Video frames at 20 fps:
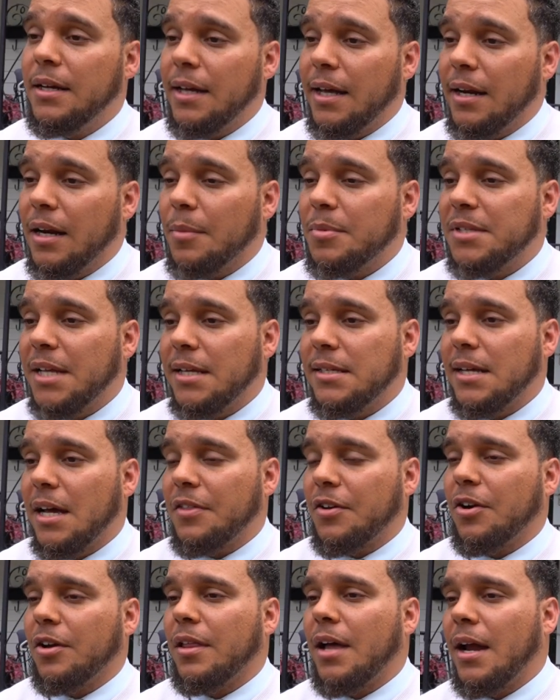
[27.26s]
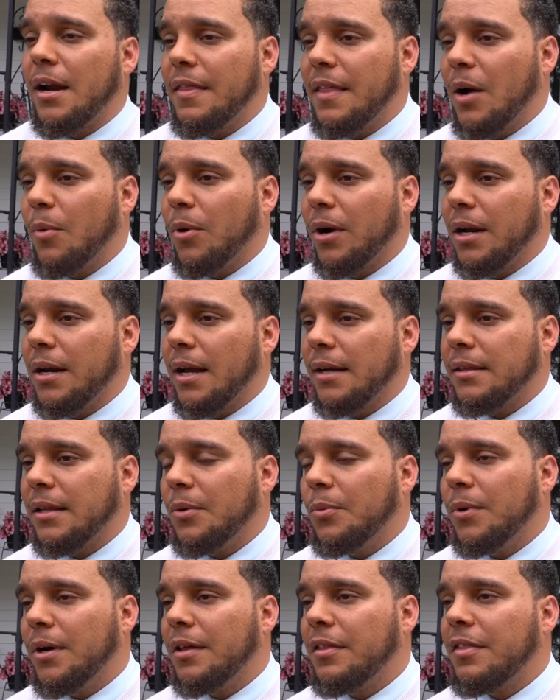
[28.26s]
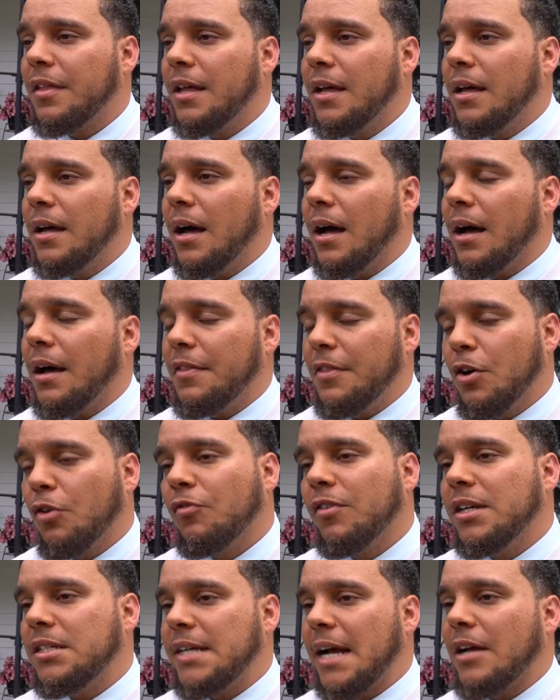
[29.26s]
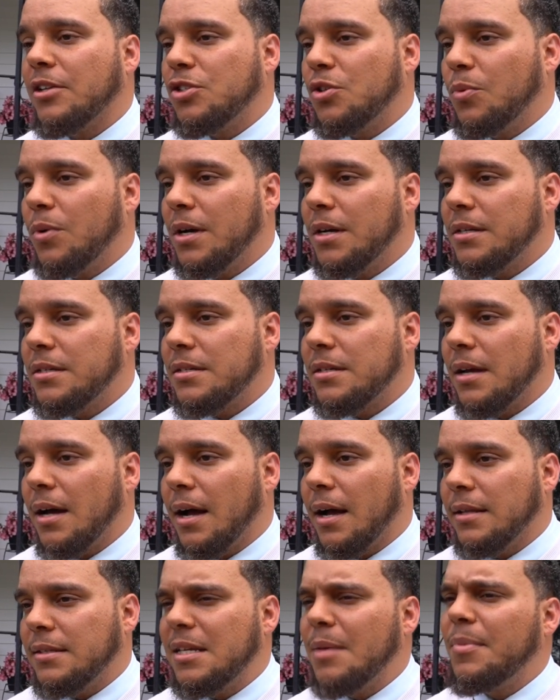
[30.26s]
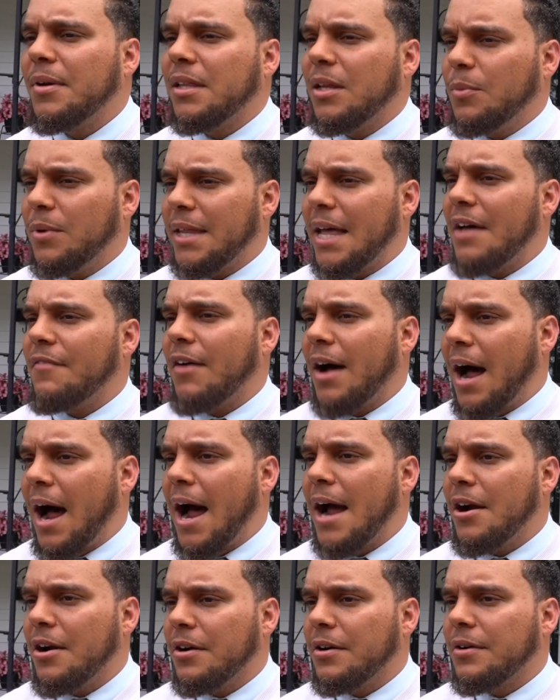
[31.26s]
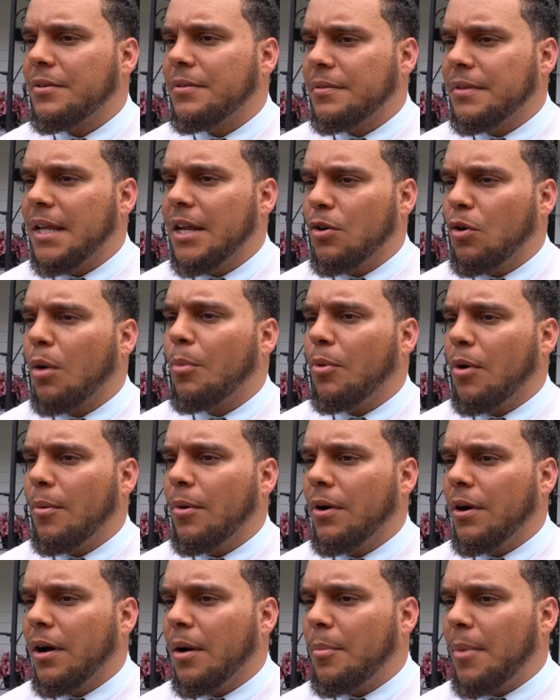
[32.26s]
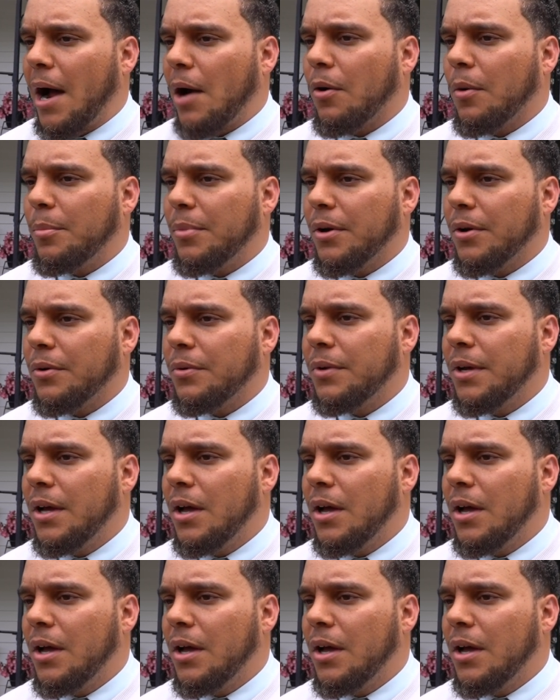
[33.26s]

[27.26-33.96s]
in upstate South Carolina that we're connecting with. They'll reach out to us, typically when they have a higher than normal power bill.